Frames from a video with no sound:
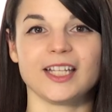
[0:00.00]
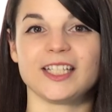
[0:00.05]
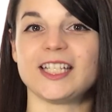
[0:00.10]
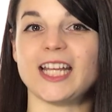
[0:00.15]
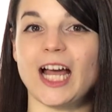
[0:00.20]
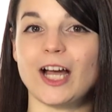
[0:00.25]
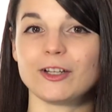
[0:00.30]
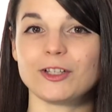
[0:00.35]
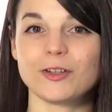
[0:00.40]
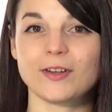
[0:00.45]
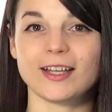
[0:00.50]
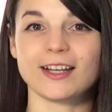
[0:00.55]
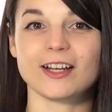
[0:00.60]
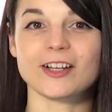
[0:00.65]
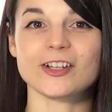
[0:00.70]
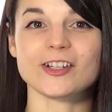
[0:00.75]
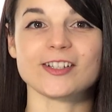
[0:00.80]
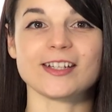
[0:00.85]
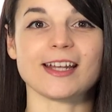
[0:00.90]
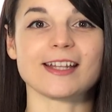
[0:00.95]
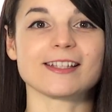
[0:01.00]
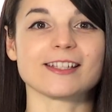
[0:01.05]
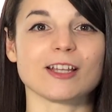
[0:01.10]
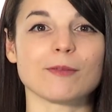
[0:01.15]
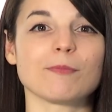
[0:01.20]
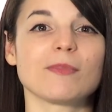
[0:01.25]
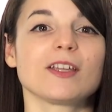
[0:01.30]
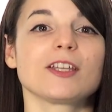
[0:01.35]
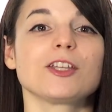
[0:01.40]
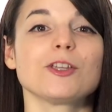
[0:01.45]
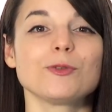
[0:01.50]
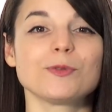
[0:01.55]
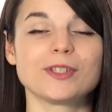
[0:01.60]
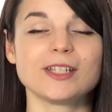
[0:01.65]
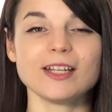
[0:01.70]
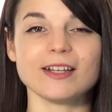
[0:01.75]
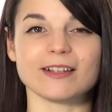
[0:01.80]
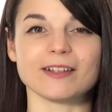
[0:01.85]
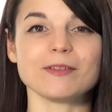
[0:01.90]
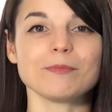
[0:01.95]
Now you can understand something you
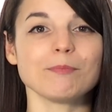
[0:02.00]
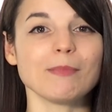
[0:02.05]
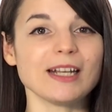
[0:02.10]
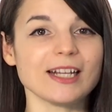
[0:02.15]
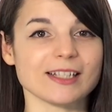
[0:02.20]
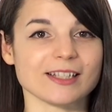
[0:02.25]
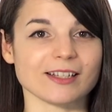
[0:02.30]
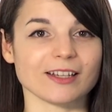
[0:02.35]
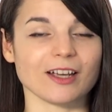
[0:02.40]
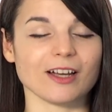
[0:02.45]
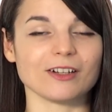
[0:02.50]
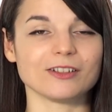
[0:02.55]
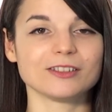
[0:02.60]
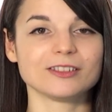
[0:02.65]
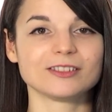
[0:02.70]
didn't minutes ago.